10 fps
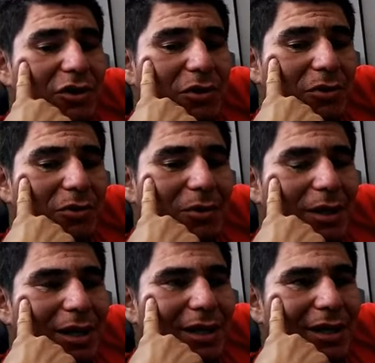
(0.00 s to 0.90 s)

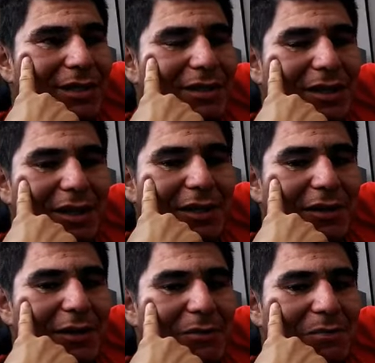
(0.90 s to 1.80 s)
so let's
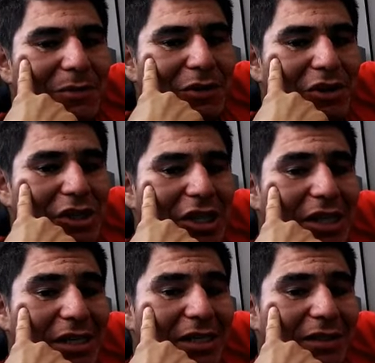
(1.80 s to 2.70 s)
say
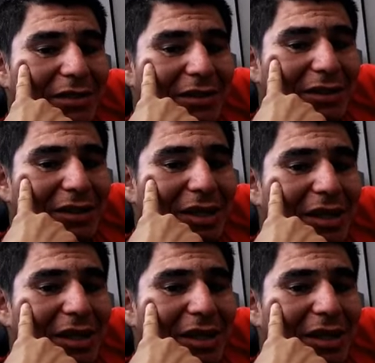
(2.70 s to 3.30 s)
machines